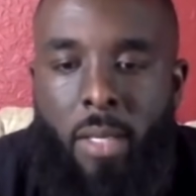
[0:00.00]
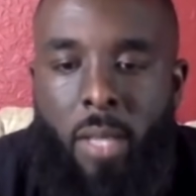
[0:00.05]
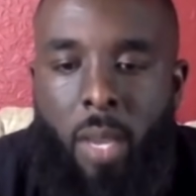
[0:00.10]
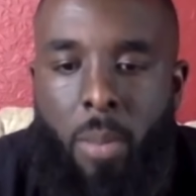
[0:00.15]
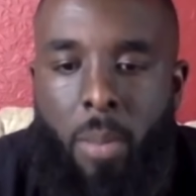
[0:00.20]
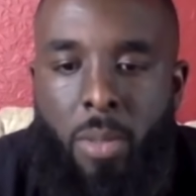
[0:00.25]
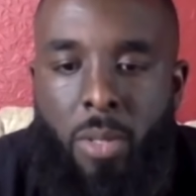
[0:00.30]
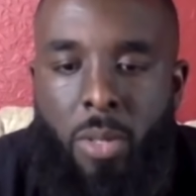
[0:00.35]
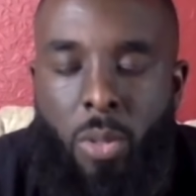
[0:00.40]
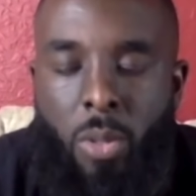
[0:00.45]

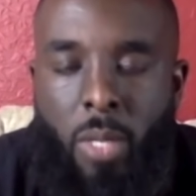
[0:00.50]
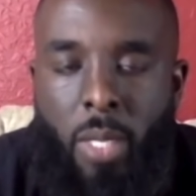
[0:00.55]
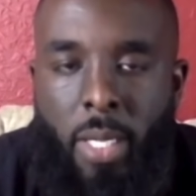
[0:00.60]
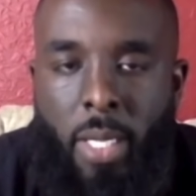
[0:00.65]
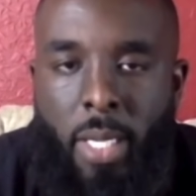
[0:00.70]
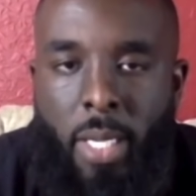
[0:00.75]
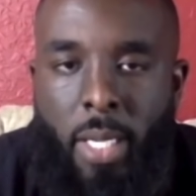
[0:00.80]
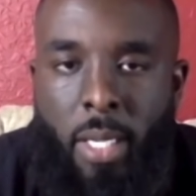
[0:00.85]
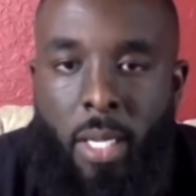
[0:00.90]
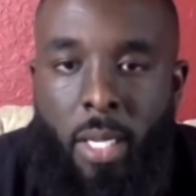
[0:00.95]

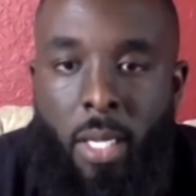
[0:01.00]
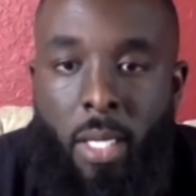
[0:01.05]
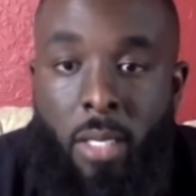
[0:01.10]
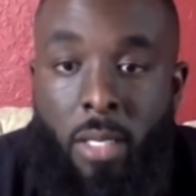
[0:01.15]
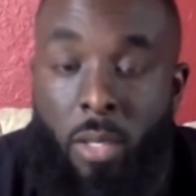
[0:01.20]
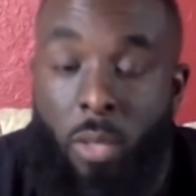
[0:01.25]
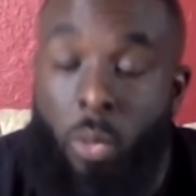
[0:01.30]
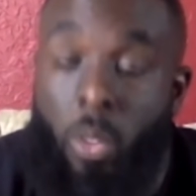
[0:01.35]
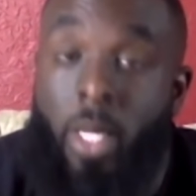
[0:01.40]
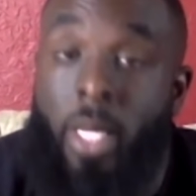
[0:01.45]
opportunity
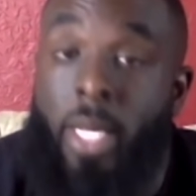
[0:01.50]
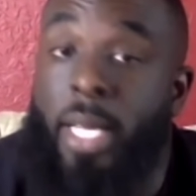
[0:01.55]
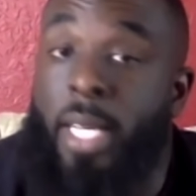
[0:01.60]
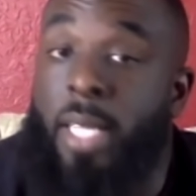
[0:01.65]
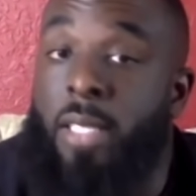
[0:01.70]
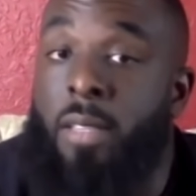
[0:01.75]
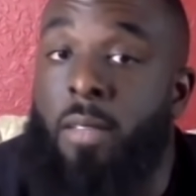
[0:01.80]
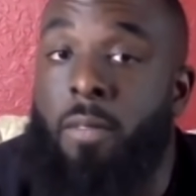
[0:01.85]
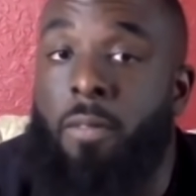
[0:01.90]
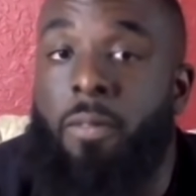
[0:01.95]
to really get
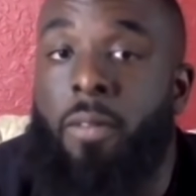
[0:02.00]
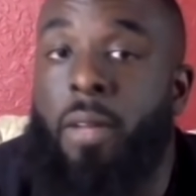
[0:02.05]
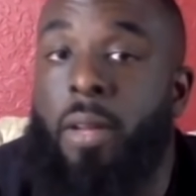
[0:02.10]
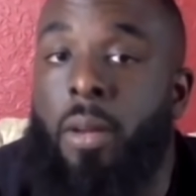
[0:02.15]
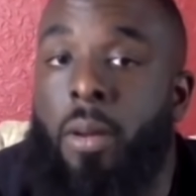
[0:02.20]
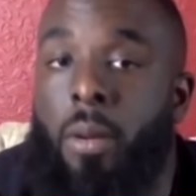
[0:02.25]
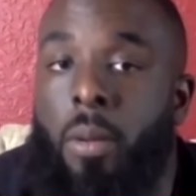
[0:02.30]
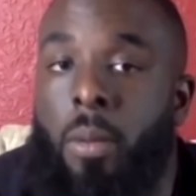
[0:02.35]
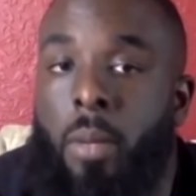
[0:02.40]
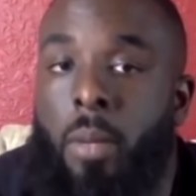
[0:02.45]
some
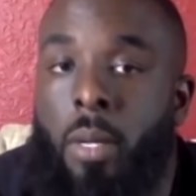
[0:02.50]
film.